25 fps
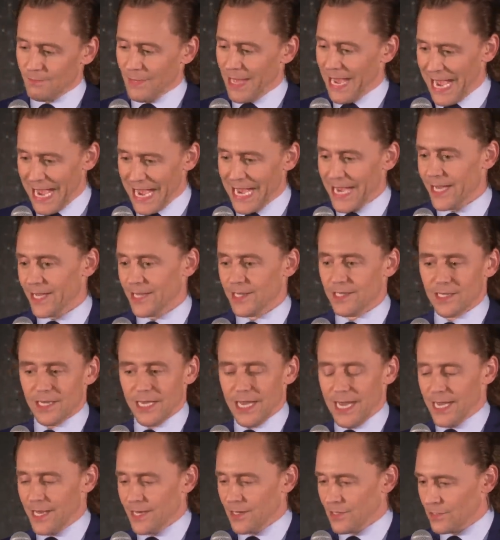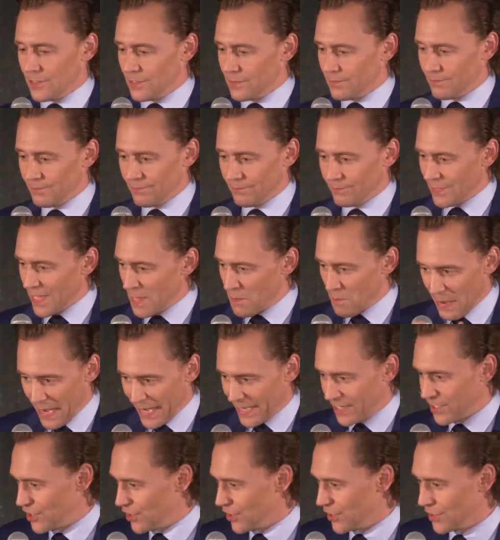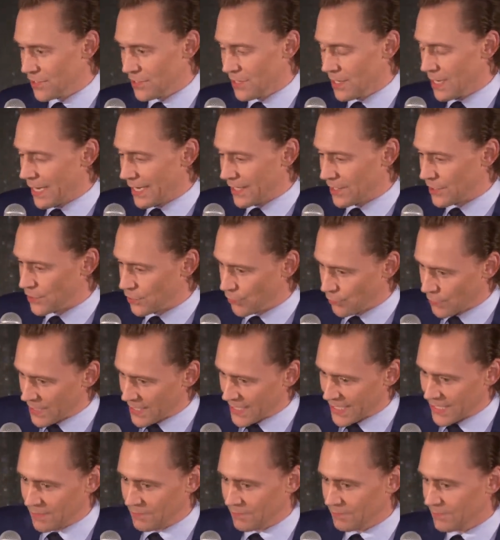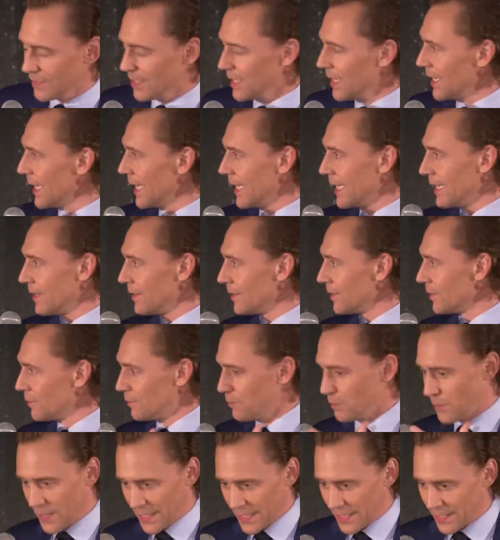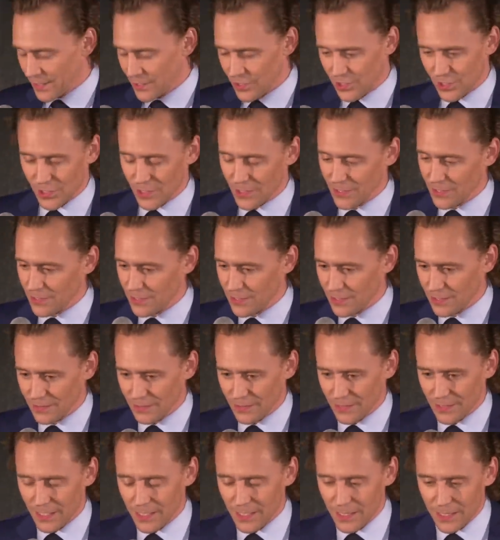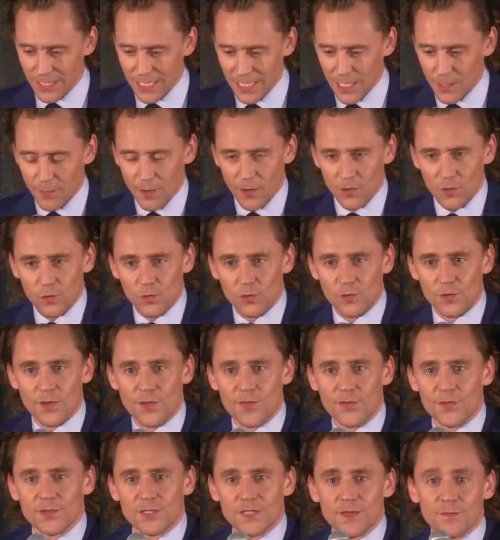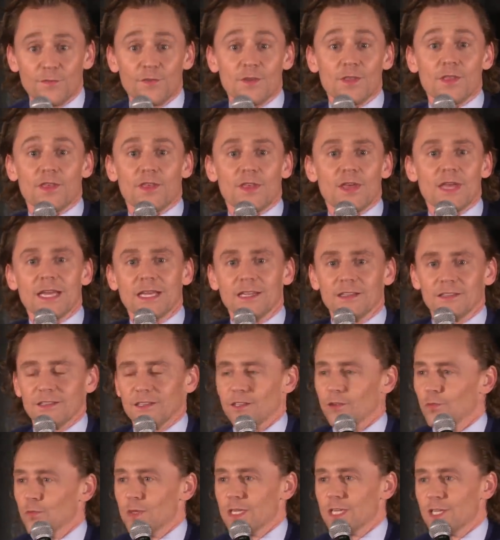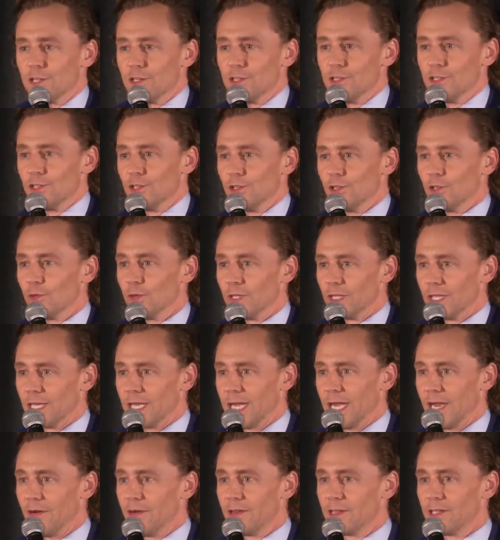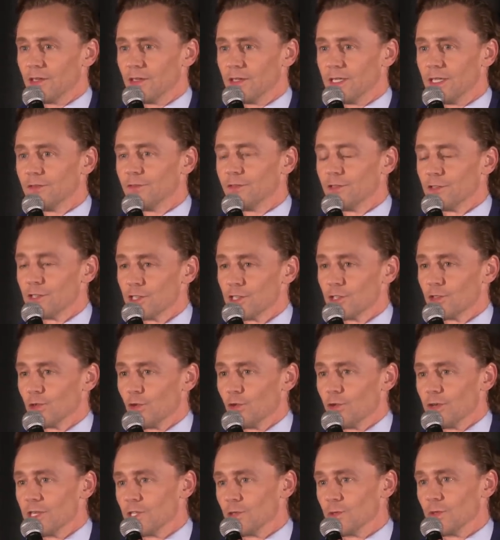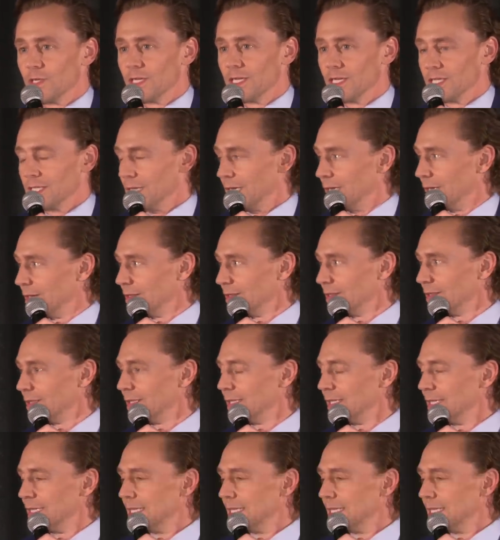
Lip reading: add and imagine and dream and pitch and think about all the different things that we could do with the character, different stories we could tell.